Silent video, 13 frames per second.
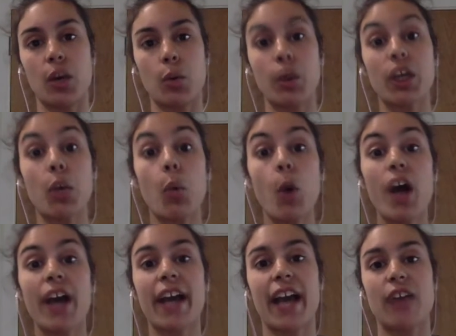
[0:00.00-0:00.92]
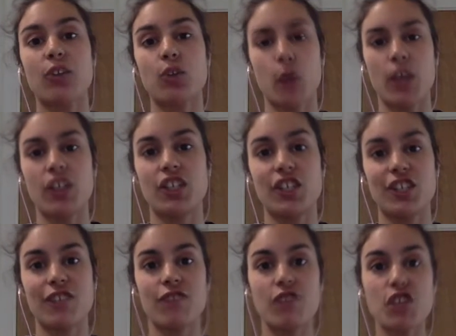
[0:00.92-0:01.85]
we're going to work out
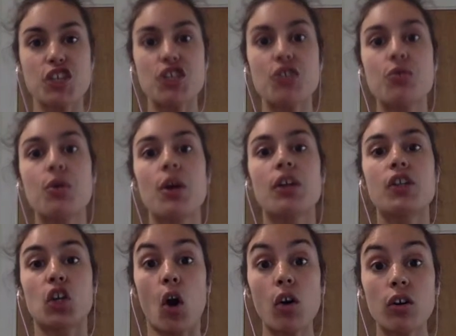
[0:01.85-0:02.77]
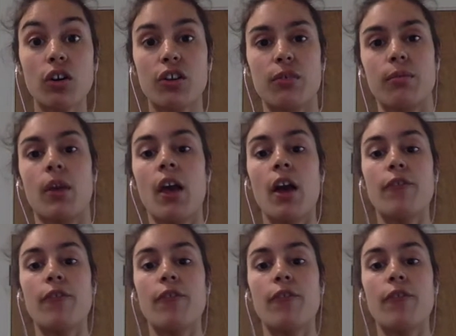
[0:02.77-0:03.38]
strategies for you to conquer them,